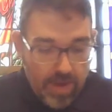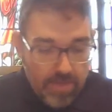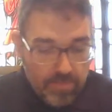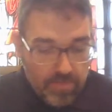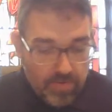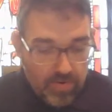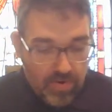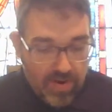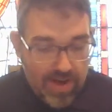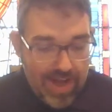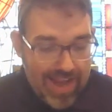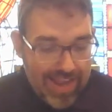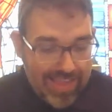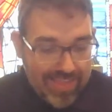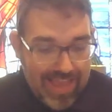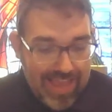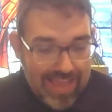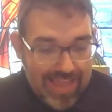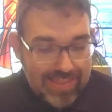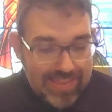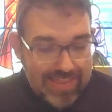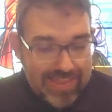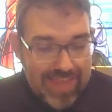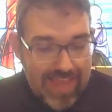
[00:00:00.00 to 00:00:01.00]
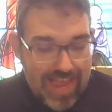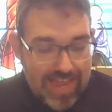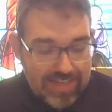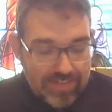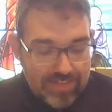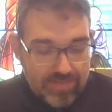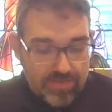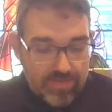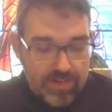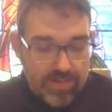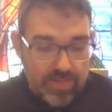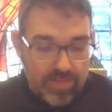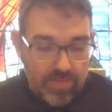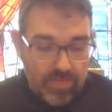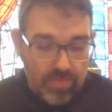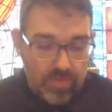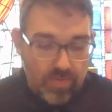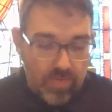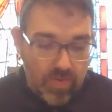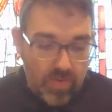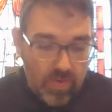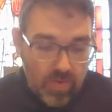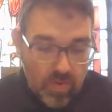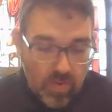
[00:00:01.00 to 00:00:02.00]
that Lazarus
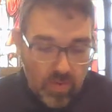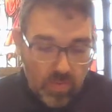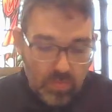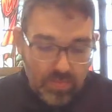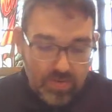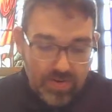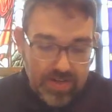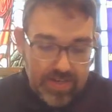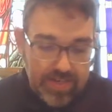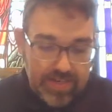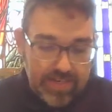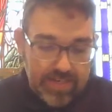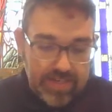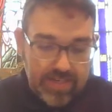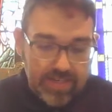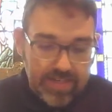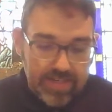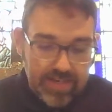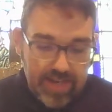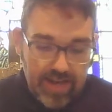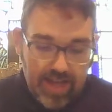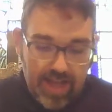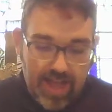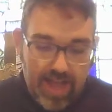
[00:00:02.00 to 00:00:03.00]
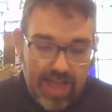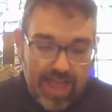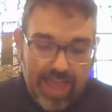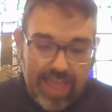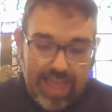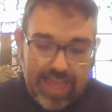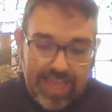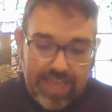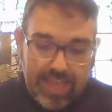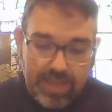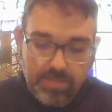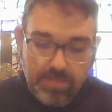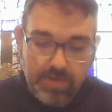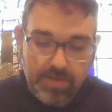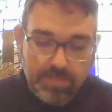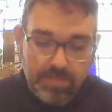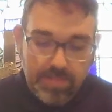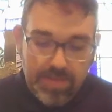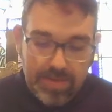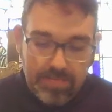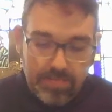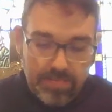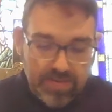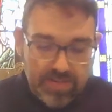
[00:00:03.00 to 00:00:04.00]
would die, he would
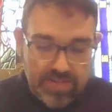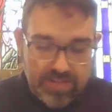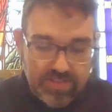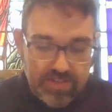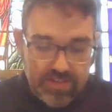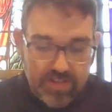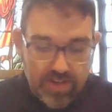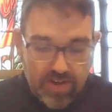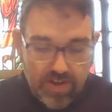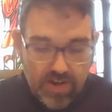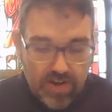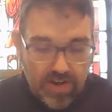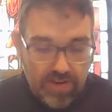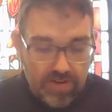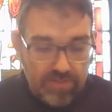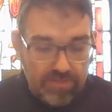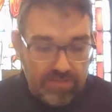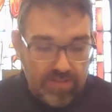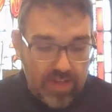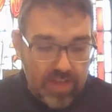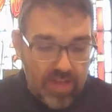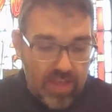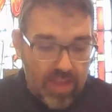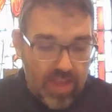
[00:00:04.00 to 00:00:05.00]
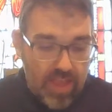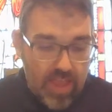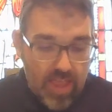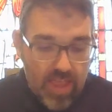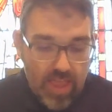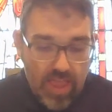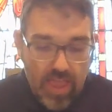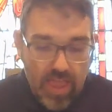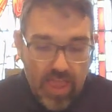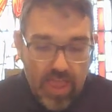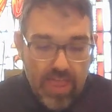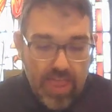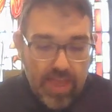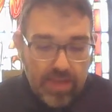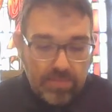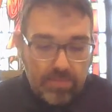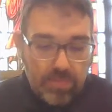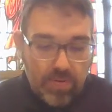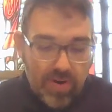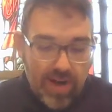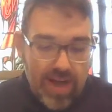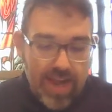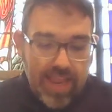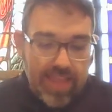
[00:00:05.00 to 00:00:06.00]
be preserved,
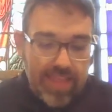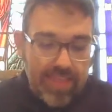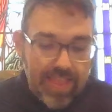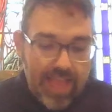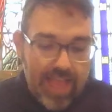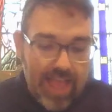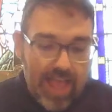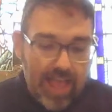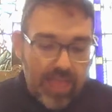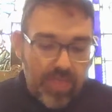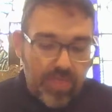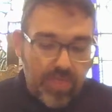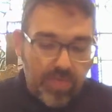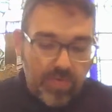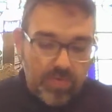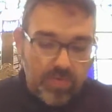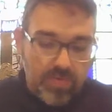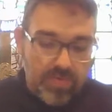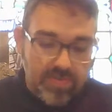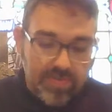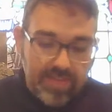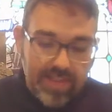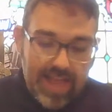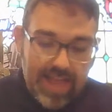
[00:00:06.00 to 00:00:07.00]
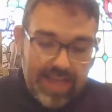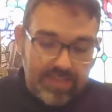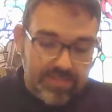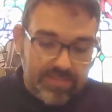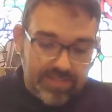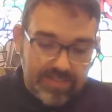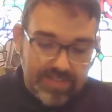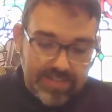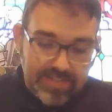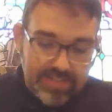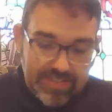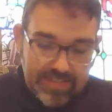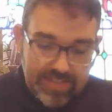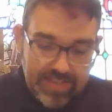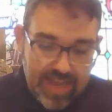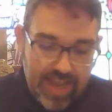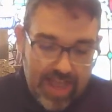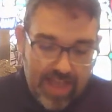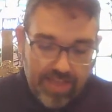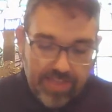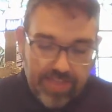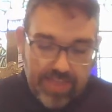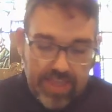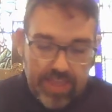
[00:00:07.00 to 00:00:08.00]
praying that through Lazarus'
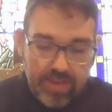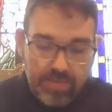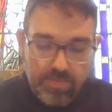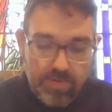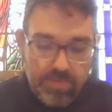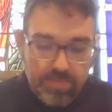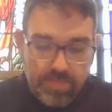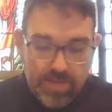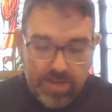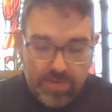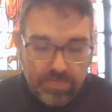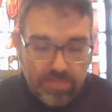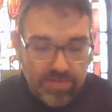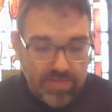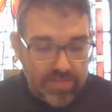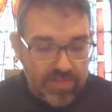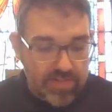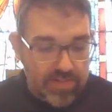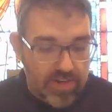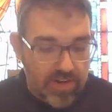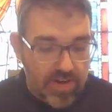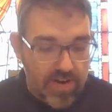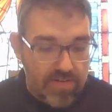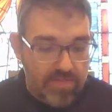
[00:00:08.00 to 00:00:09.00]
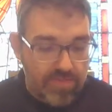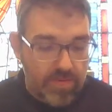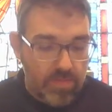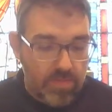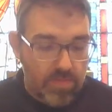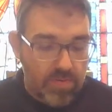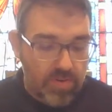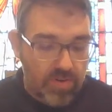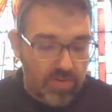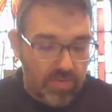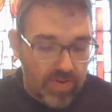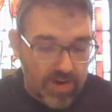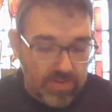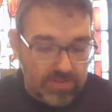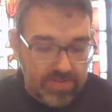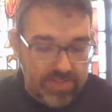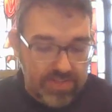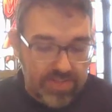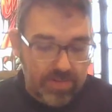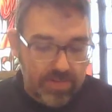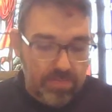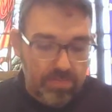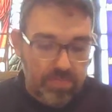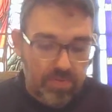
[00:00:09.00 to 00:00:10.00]
death he would be preserved from
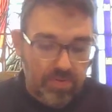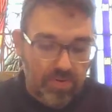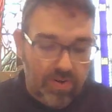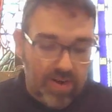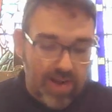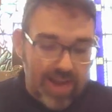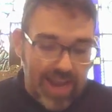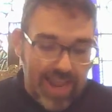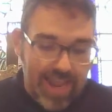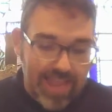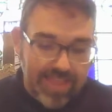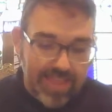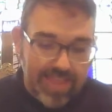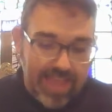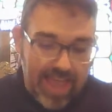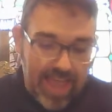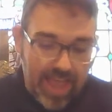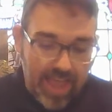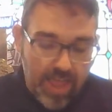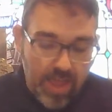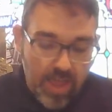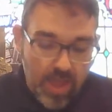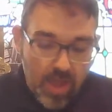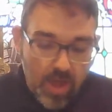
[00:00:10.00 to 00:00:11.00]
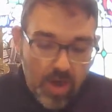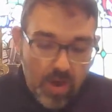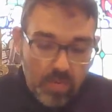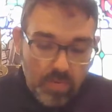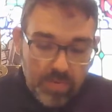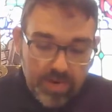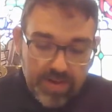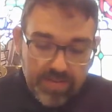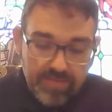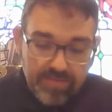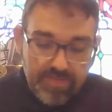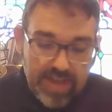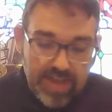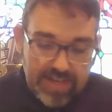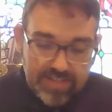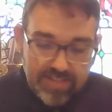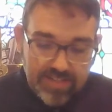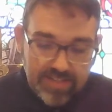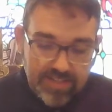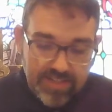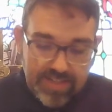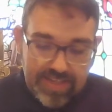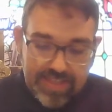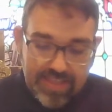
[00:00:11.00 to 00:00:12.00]
corruption, praying that when
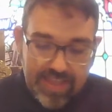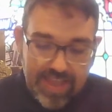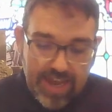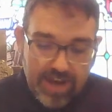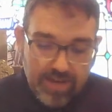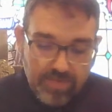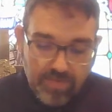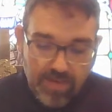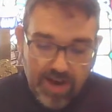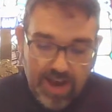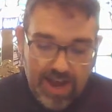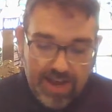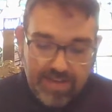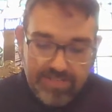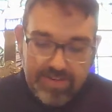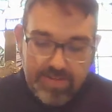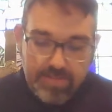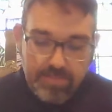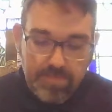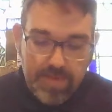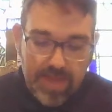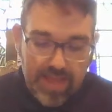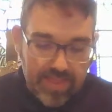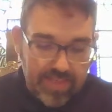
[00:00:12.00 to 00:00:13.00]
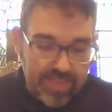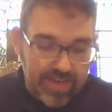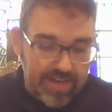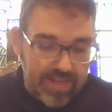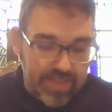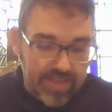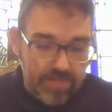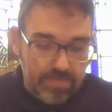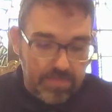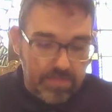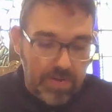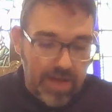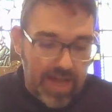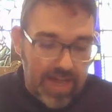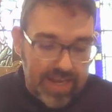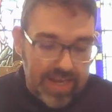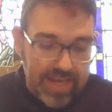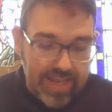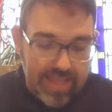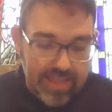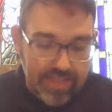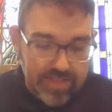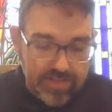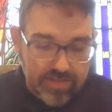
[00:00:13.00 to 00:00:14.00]
eventually they arrived in Bethany, the
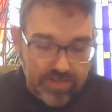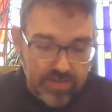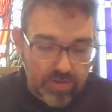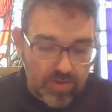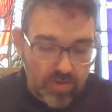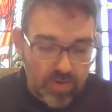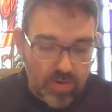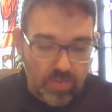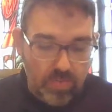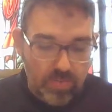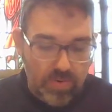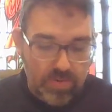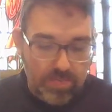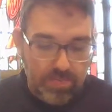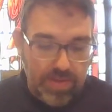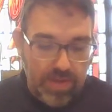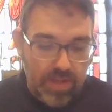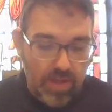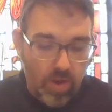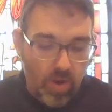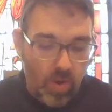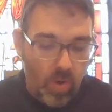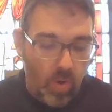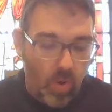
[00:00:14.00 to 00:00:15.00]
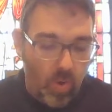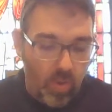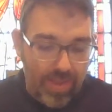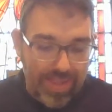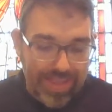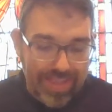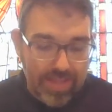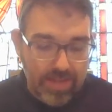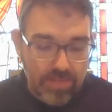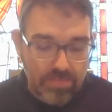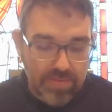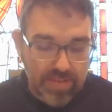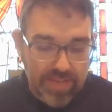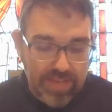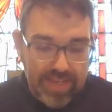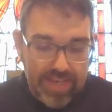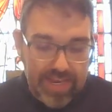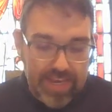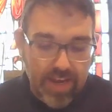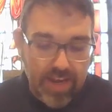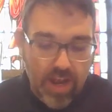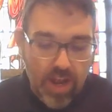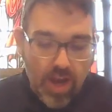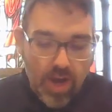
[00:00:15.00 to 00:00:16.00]
body in the tomb would be whole and
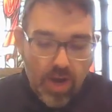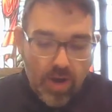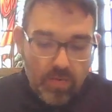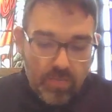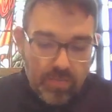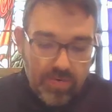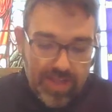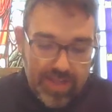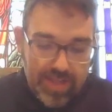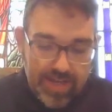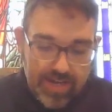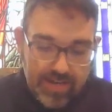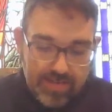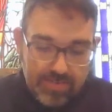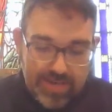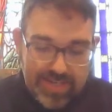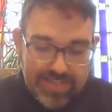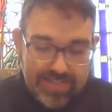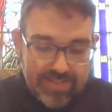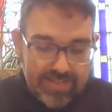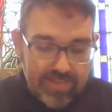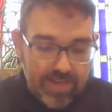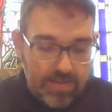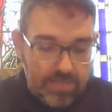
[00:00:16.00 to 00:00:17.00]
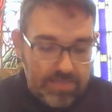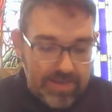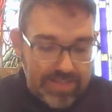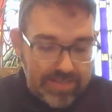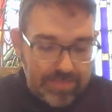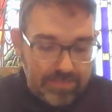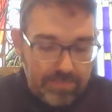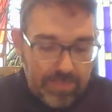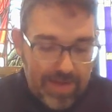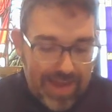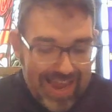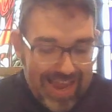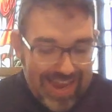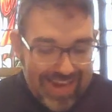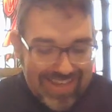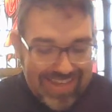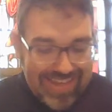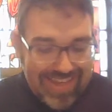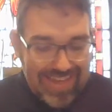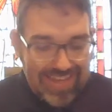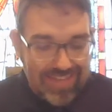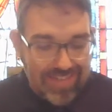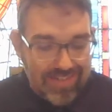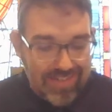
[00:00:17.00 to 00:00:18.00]
complete, ready to be summoned back
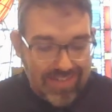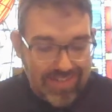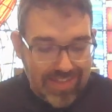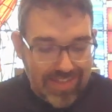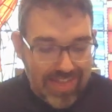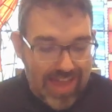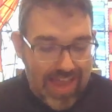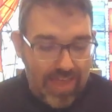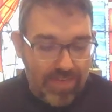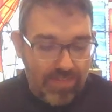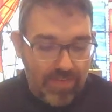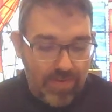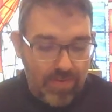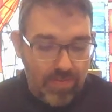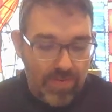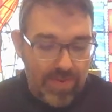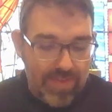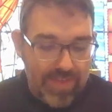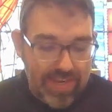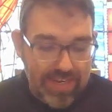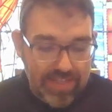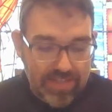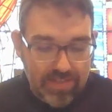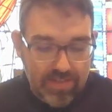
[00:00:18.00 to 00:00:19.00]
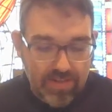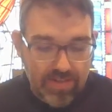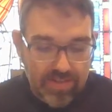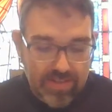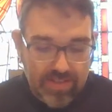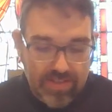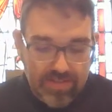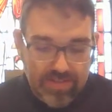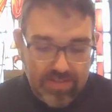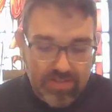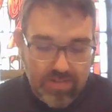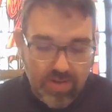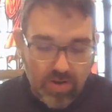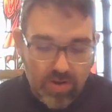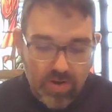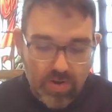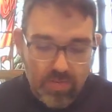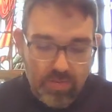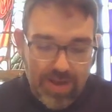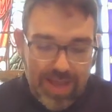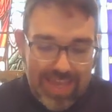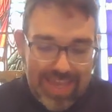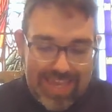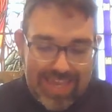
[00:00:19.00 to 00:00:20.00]
into life. And when they took the stone
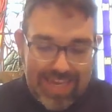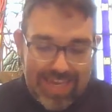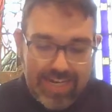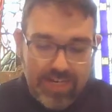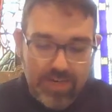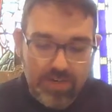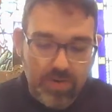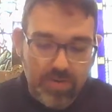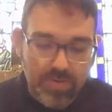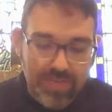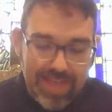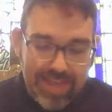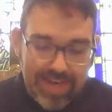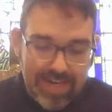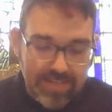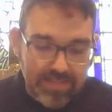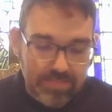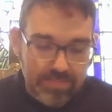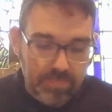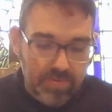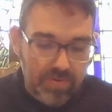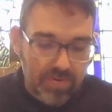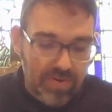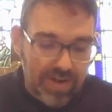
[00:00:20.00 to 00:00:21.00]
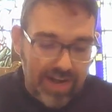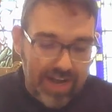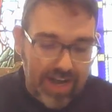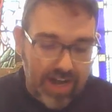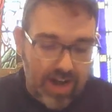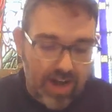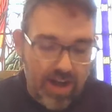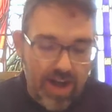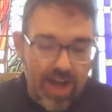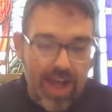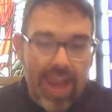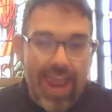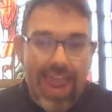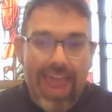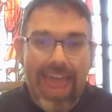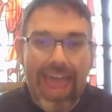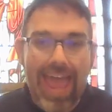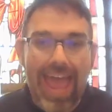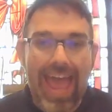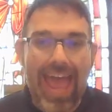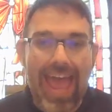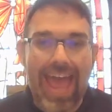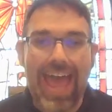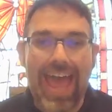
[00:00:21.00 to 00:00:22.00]
away, he knew that his prayer
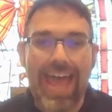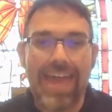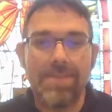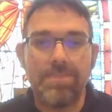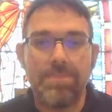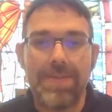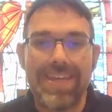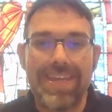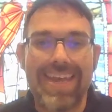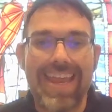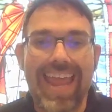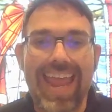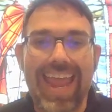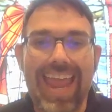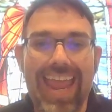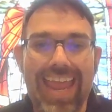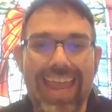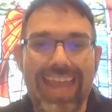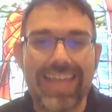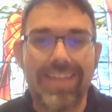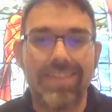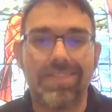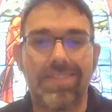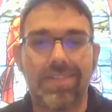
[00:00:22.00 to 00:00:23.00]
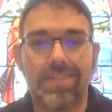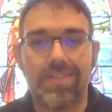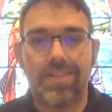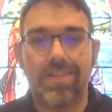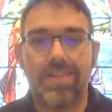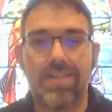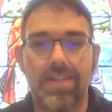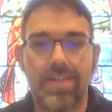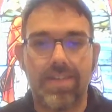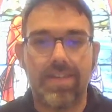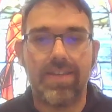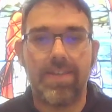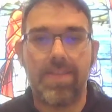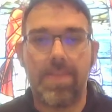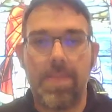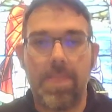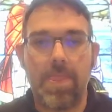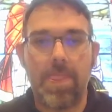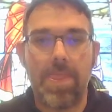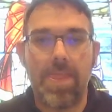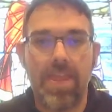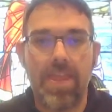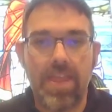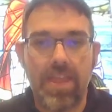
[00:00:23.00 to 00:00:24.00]
had been answered.
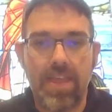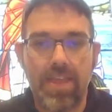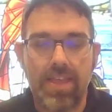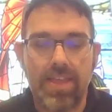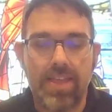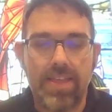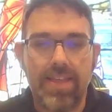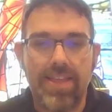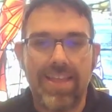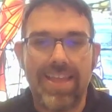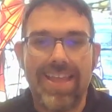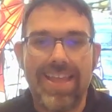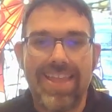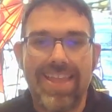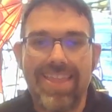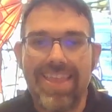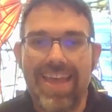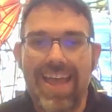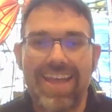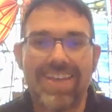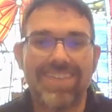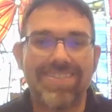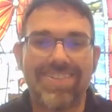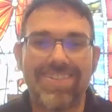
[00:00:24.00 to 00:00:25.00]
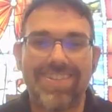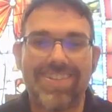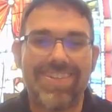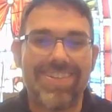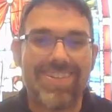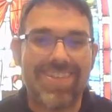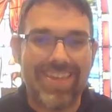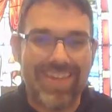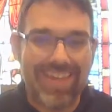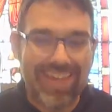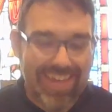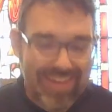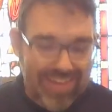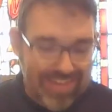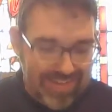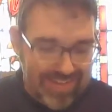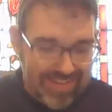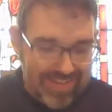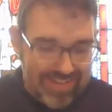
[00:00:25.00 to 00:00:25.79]
That's the thing.